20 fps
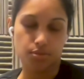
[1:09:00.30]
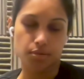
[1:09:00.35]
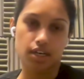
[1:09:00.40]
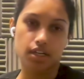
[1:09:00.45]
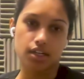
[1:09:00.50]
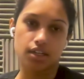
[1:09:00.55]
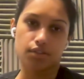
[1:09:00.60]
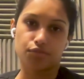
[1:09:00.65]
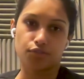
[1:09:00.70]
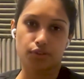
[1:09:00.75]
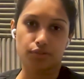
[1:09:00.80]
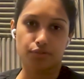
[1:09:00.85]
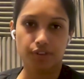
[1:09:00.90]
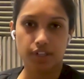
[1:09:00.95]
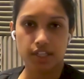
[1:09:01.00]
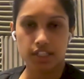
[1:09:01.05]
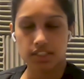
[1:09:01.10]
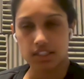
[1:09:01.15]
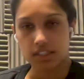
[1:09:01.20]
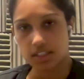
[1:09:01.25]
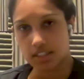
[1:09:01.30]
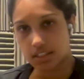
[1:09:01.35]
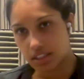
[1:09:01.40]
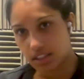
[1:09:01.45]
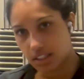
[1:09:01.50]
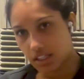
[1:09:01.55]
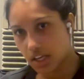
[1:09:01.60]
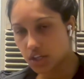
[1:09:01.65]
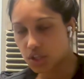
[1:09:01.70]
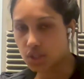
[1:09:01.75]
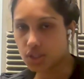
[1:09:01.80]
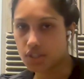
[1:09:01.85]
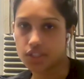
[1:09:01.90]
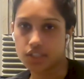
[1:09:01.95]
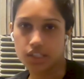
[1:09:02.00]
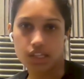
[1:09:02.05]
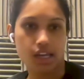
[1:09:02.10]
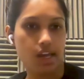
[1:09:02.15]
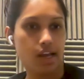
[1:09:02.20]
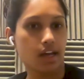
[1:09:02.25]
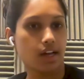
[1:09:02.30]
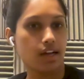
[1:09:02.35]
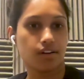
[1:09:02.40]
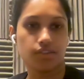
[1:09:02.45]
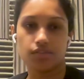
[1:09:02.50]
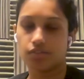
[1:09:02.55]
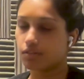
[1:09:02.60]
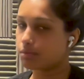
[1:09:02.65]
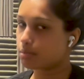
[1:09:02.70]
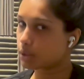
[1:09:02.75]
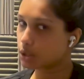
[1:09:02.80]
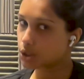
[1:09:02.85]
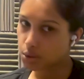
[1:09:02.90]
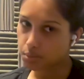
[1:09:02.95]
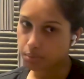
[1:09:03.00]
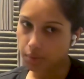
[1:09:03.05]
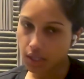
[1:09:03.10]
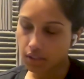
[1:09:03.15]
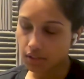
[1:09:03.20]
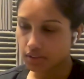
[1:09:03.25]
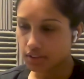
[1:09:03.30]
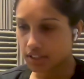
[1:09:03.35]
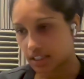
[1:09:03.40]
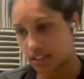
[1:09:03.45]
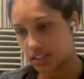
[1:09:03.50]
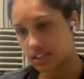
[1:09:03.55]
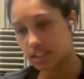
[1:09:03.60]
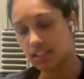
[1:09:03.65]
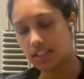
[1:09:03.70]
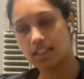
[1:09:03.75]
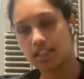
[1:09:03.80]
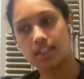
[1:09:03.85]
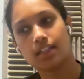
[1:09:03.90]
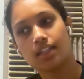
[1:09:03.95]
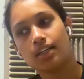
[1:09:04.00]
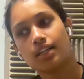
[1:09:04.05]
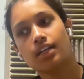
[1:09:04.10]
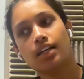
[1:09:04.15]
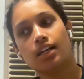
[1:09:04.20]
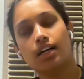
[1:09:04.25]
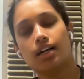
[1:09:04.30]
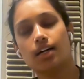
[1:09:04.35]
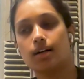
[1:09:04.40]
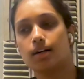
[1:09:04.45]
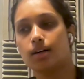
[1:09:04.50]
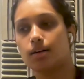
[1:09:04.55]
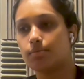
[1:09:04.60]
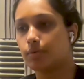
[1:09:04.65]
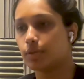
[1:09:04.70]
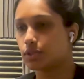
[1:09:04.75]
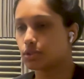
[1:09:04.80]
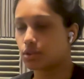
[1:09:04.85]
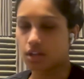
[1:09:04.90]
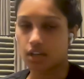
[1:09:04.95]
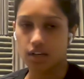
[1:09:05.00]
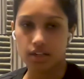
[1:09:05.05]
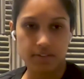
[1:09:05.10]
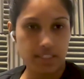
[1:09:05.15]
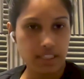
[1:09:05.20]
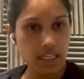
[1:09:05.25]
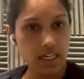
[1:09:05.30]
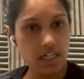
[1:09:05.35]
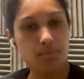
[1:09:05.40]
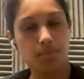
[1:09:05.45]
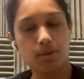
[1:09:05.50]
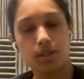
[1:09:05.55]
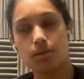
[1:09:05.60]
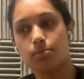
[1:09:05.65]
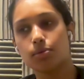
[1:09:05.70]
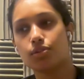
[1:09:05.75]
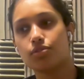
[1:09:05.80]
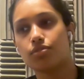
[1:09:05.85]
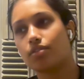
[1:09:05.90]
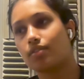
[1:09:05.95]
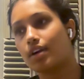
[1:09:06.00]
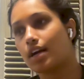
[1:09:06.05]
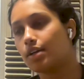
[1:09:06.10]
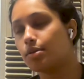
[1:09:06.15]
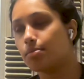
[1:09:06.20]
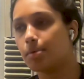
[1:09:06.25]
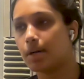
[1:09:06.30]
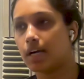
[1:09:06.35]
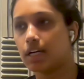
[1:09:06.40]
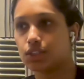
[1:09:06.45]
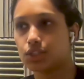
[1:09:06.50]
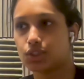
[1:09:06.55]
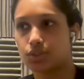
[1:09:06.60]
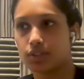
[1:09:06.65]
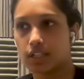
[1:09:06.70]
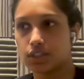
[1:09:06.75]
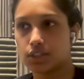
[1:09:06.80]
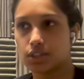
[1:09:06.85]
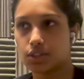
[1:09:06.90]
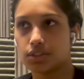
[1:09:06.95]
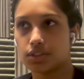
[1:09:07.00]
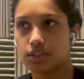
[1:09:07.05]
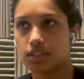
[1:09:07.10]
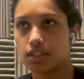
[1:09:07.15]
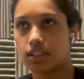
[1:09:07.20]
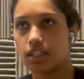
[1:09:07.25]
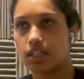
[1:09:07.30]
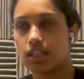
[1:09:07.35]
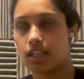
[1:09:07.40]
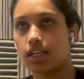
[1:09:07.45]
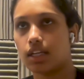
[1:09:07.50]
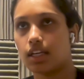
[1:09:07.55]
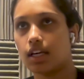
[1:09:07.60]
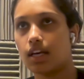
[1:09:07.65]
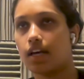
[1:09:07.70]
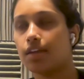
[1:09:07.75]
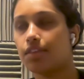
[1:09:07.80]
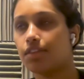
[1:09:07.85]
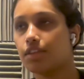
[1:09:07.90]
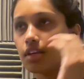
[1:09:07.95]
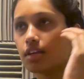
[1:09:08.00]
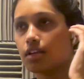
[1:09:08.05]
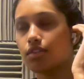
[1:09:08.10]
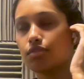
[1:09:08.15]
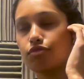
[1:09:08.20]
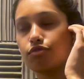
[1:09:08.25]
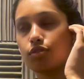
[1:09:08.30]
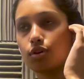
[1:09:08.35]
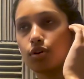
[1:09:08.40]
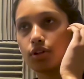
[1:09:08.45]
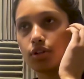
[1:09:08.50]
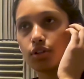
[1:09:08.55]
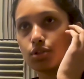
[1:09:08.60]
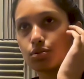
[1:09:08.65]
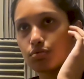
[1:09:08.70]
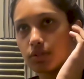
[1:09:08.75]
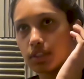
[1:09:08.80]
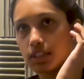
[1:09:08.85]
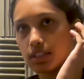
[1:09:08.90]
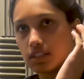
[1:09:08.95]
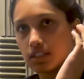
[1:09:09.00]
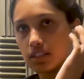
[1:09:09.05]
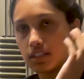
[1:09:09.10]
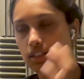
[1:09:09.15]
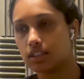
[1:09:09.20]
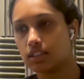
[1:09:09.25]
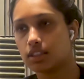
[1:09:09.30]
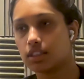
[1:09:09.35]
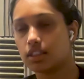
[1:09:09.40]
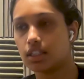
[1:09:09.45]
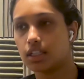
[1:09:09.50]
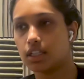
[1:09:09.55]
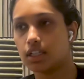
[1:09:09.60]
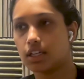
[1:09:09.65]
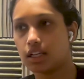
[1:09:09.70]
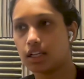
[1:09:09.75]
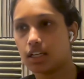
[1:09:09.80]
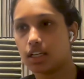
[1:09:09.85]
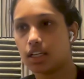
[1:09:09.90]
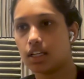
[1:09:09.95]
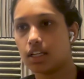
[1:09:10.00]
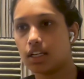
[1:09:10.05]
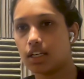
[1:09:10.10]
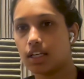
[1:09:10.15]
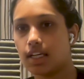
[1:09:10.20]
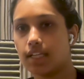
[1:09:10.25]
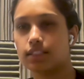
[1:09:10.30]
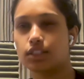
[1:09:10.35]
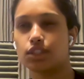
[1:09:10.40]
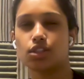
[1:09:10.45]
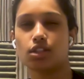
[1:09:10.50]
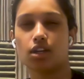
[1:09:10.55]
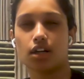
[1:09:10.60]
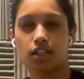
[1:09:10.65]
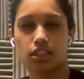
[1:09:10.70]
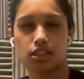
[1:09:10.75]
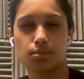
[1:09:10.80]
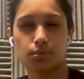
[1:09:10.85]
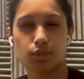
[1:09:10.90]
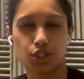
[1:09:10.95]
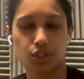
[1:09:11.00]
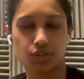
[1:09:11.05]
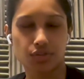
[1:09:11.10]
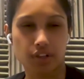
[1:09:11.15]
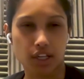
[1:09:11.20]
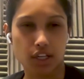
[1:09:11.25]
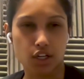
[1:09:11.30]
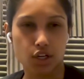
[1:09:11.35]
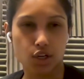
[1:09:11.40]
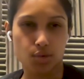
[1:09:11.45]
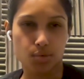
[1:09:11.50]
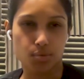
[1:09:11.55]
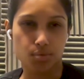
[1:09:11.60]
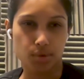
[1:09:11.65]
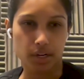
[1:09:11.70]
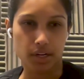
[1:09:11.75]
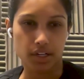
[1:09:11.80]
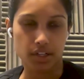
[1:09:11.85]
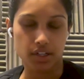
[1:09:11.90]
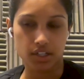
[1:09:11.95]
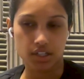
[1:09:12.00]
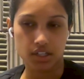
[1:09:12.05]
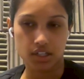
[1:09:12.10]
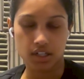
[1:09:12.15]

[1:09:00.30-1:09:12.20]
different phases and stages. They have a bunch of bottlenecks. Like there's a lot of data being moved around and passed around. So I think for those reasons, it's not as much of like a no-brainer.